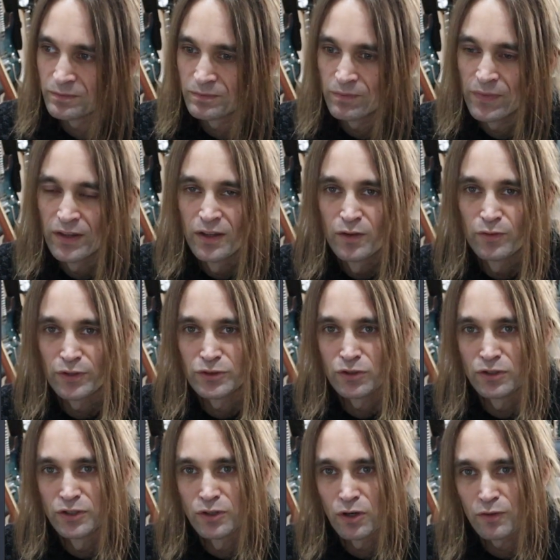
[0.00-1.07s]
If I
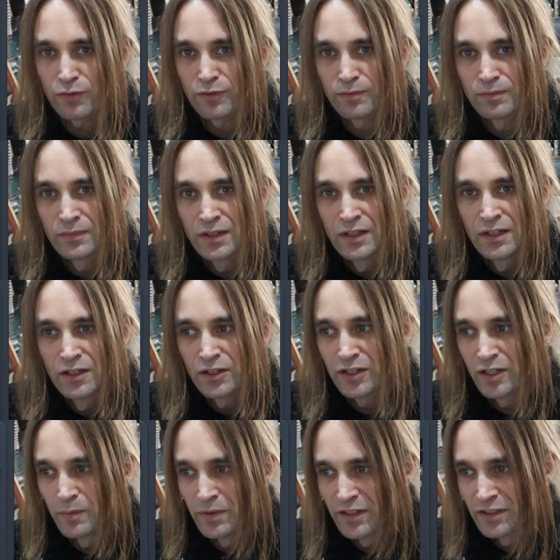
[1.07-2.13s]
turn it off, you
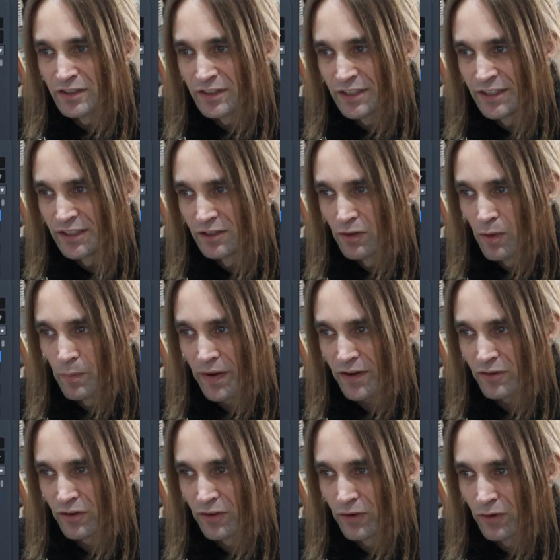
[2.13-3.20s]
can immediately hear the
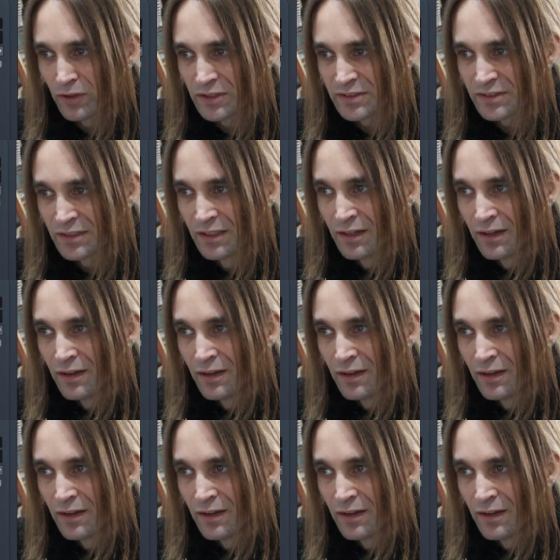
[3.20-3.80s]
background noise.